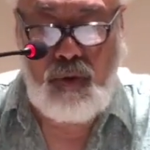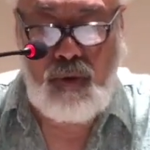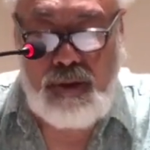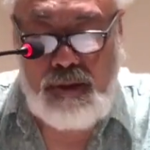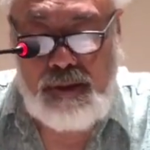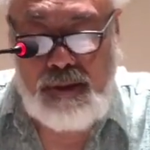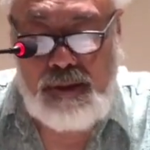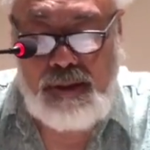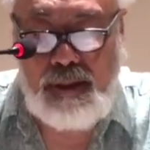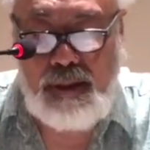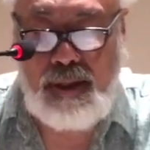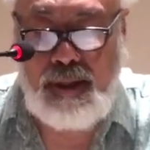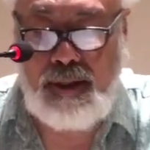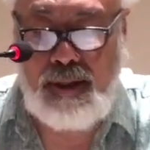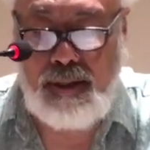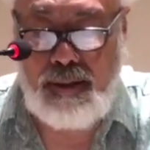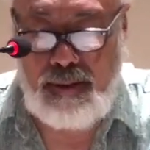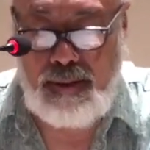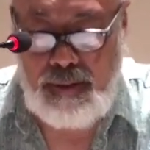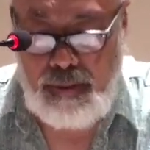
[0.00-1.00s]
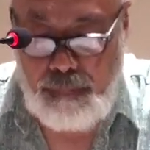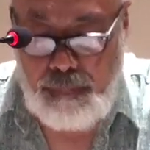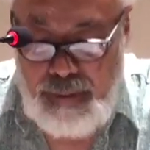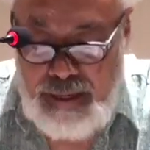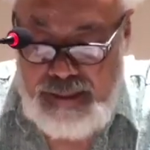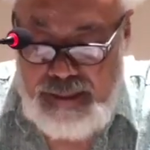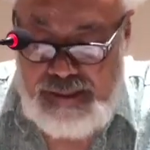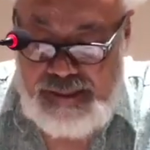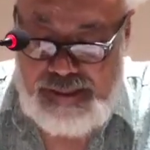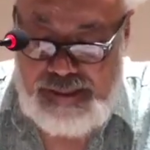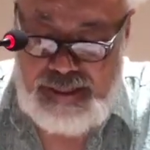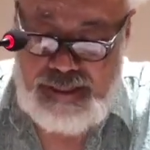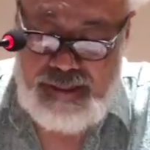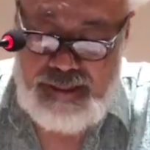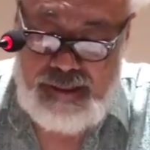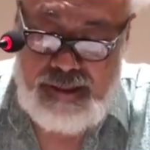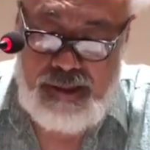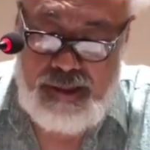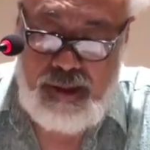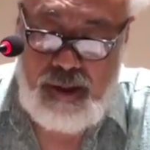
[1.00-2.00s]
was the
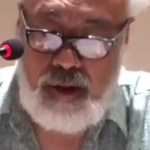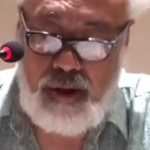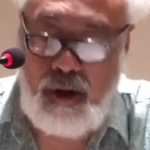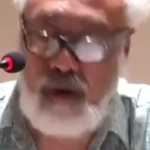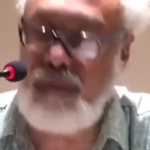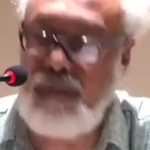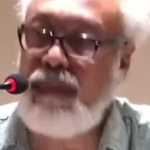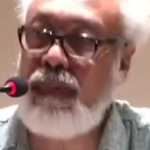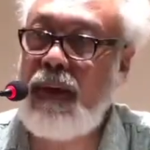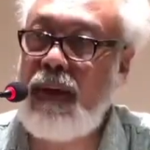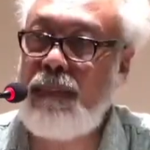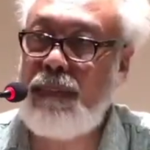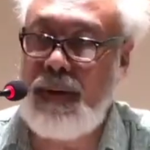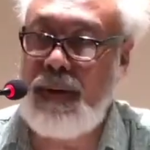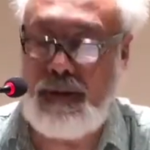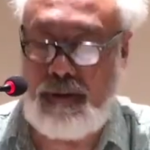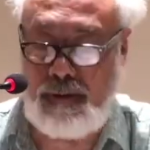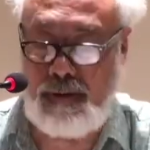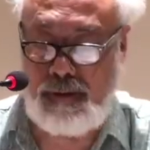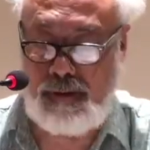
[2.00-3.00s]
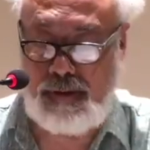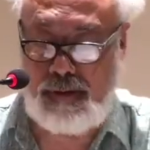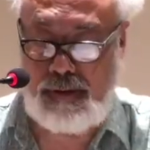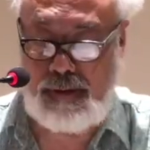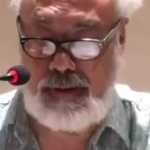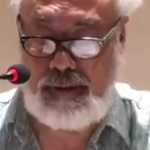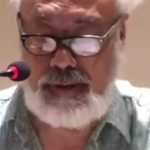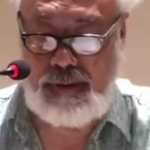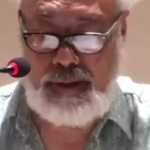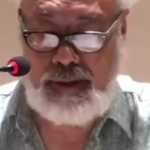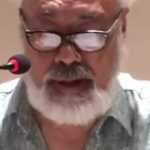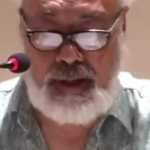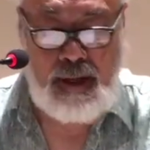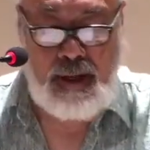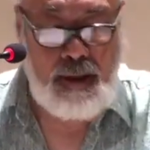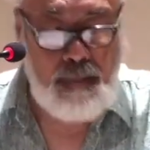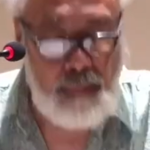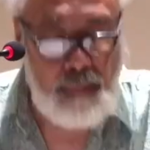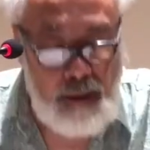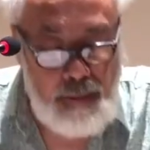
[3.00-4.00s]
bedstead of my parents.
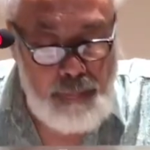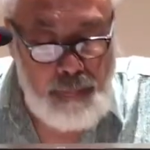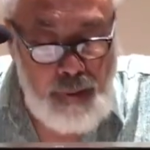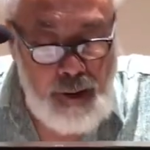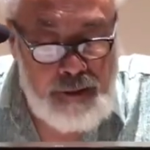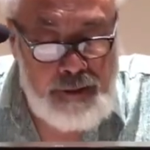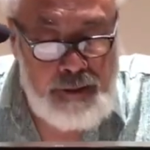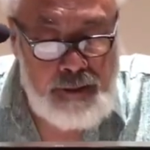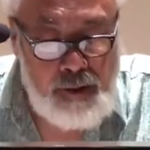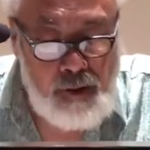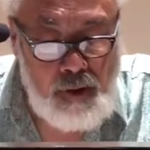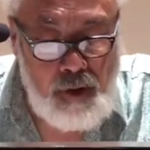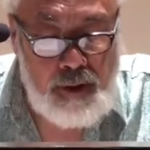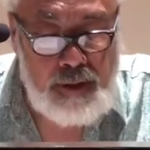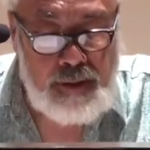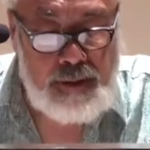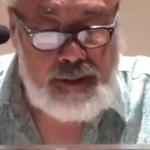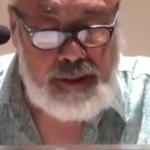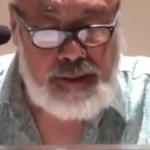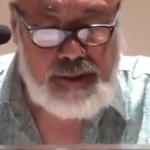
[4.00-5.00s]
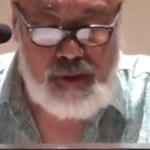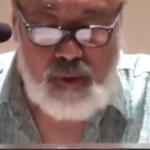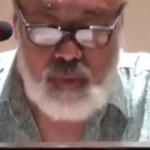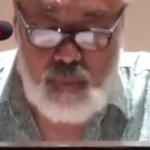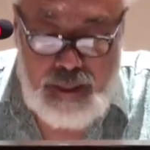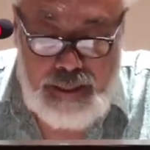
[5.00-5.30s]
My mother got it as a